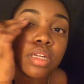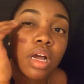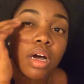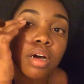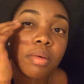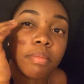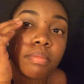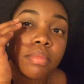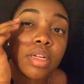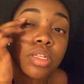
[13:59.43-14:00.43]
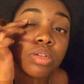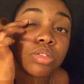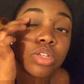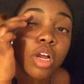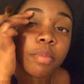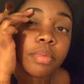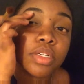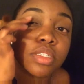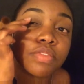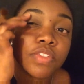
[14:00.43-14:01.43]
a little dark
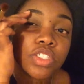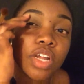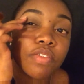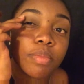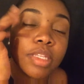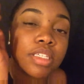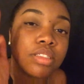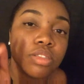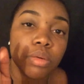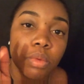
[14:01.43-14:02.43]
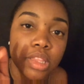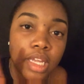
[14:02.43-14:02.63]
but different shade from this. You don't want